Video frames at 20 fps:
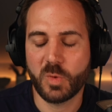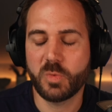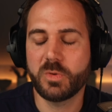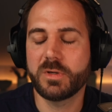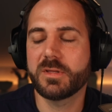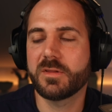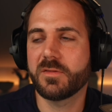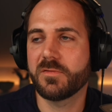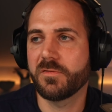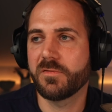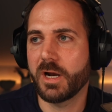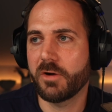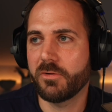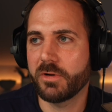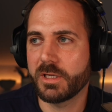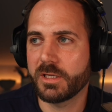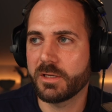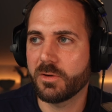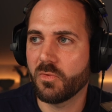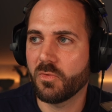with
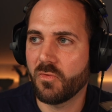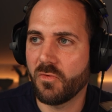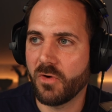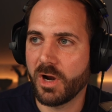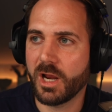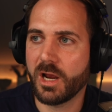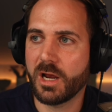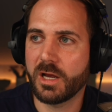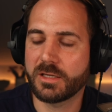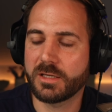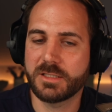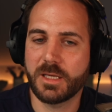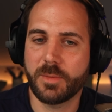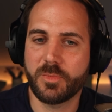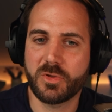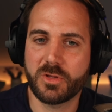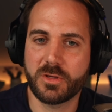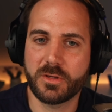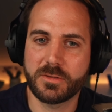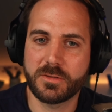very rare
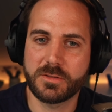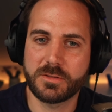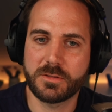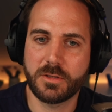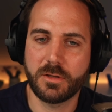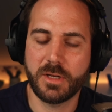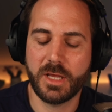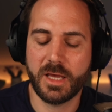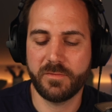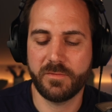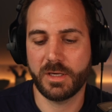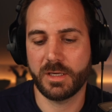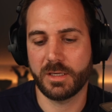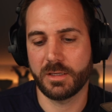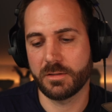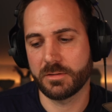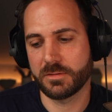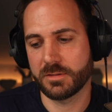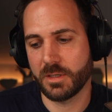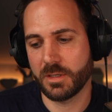exceptions on
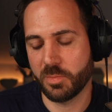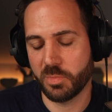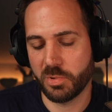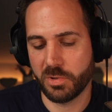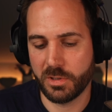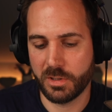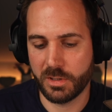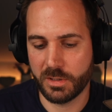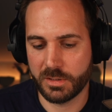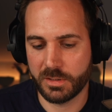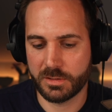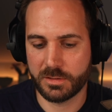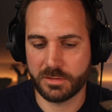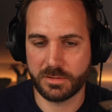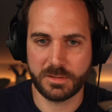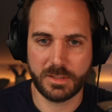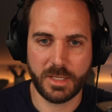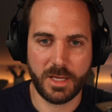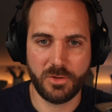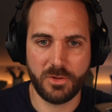having a separate
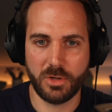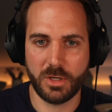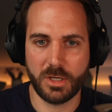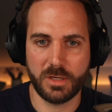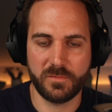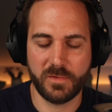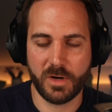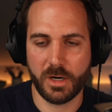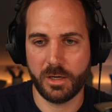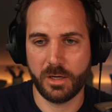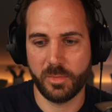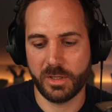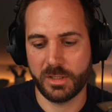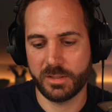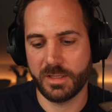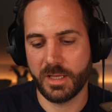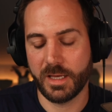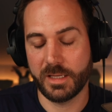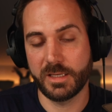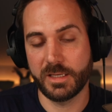staging
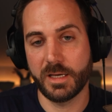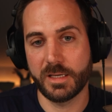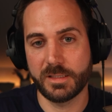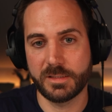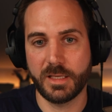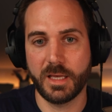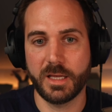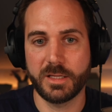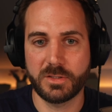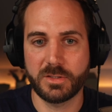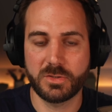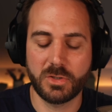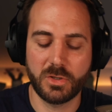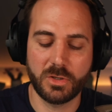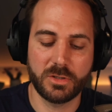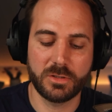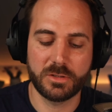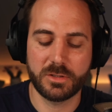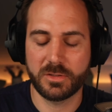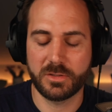environment that does get
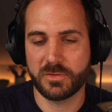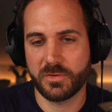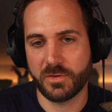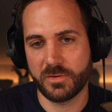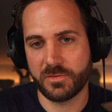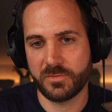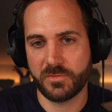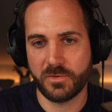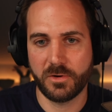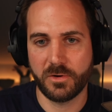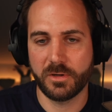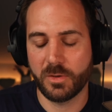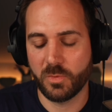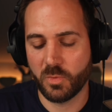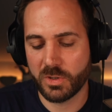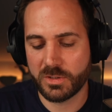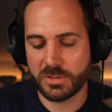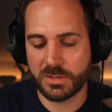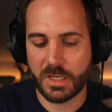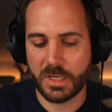synced and transferred
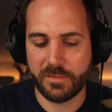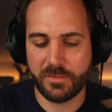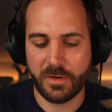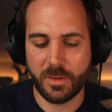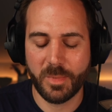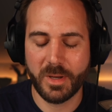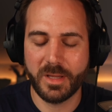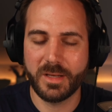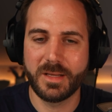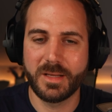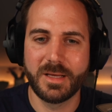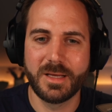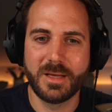and whatsoever. But